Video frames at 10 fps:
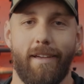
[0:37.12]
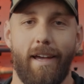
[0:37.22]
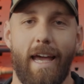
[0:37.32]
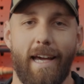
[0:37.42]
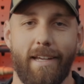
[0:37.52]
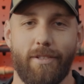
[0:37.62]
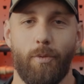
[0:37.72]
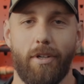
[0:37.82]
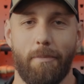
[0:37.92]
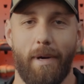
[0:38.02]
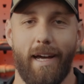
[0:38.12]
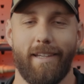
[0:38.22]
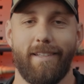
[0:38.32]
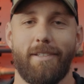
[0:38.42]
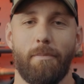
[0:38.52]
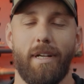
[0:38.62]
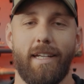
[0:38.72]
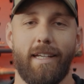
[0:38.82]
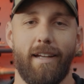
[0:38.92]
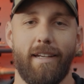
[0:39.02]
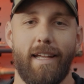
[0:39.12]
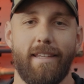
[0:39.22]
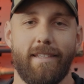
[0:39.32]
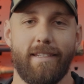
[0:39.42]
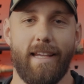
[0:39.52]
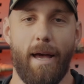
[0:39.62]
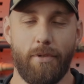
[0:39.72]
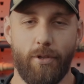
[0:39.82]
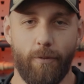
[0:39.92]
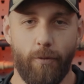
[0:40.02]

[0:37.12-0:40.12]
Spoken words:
Hey guys, welcome back to Monday Gunday. This is episode